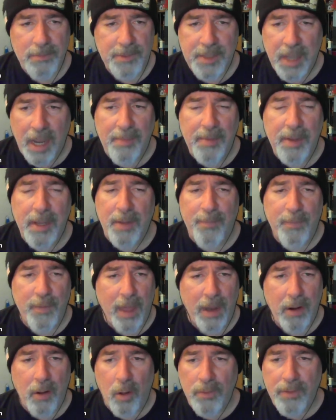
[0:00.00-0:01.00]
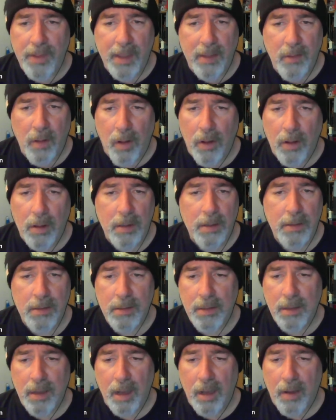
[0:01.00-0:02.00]
Sign me up for that all day long,
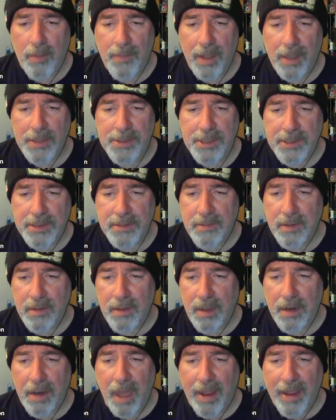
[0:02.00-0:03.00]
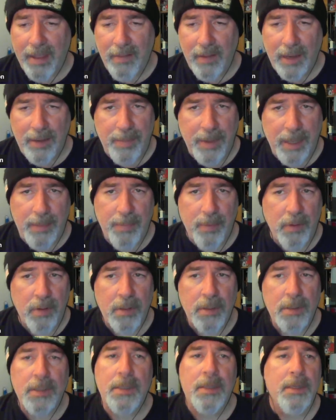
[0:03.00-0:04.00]
and just annihilate people.
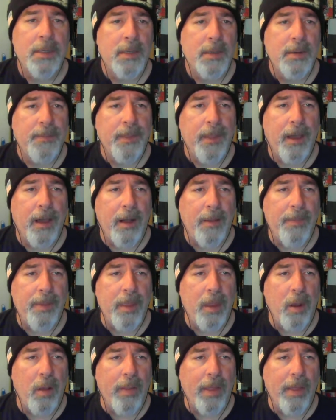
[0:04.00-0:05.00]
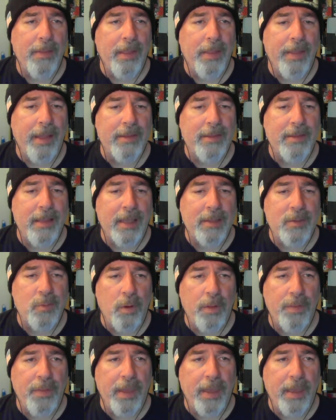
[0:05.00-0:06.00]
That's
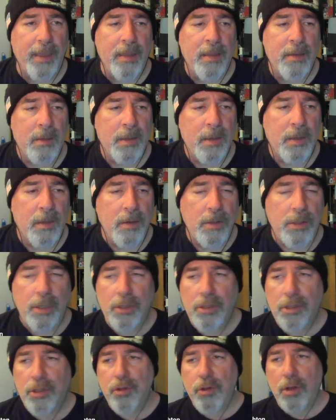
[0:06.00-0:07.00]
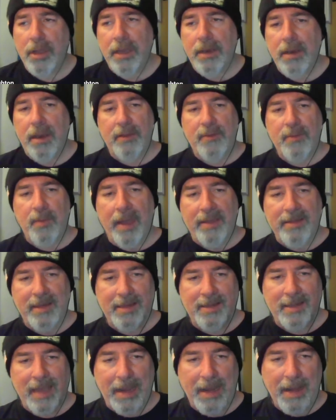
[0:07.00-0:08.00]
one thing. You look at, as
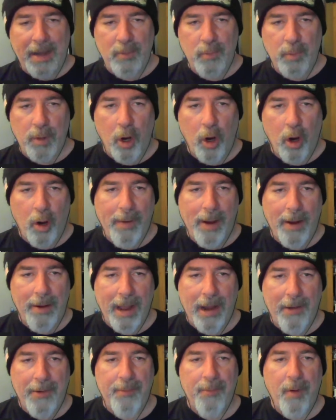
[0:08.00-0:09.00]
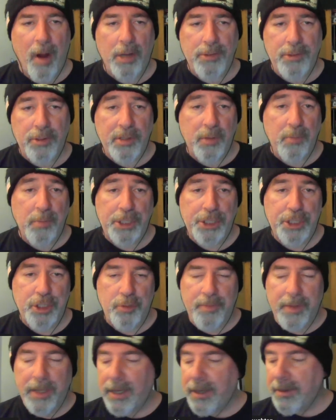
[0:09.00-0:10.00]
excited as we are about Aaron Rodgers, and we
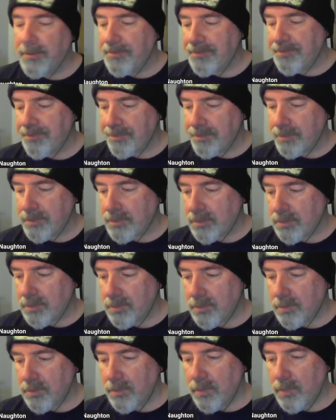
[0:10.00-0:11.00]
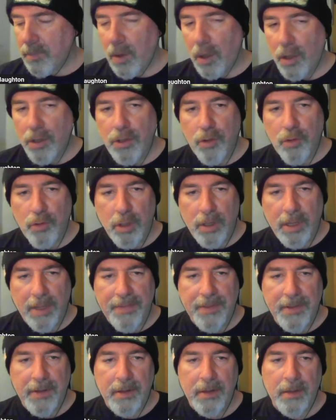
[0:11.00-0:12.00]
should be, you look
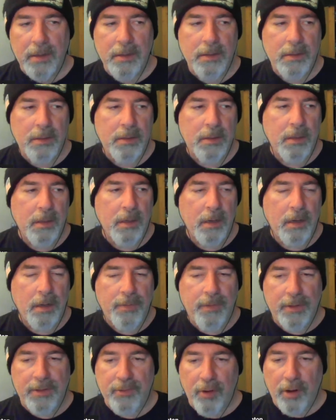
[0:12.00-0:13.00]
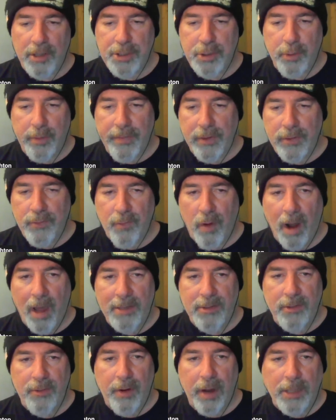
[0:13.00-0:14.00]
at the structure of this
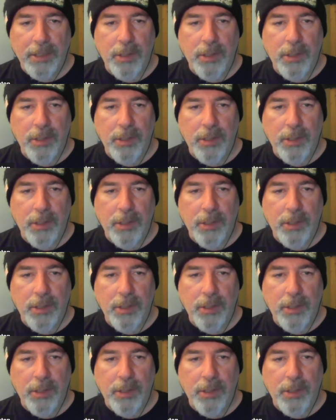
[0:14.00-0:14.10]
roster,